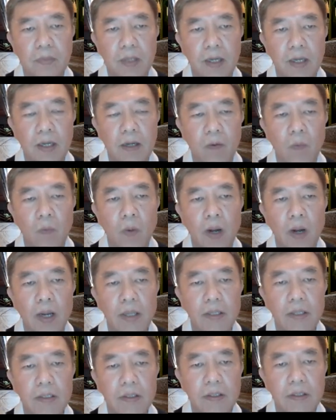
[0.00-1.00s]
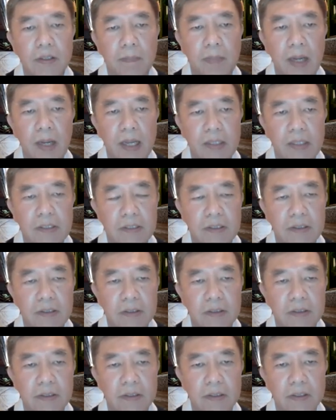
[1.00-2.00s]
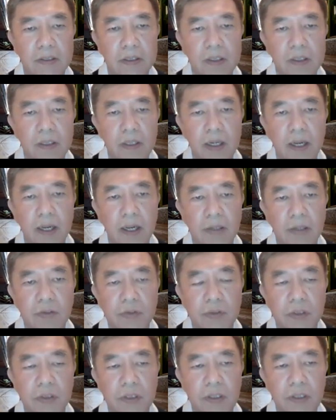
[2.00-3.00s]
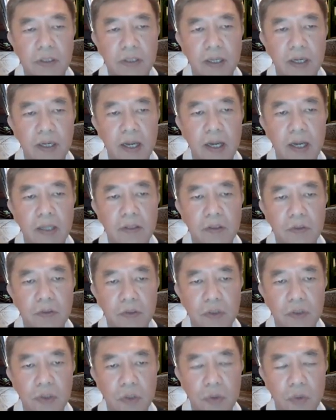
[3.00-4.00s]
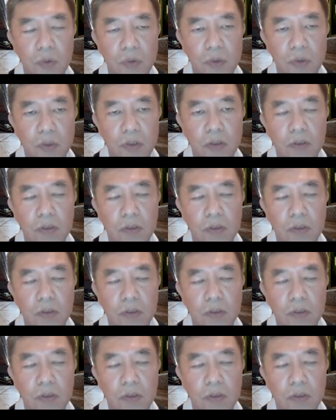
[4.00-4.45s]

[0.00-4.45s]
why did the Master actually then undertook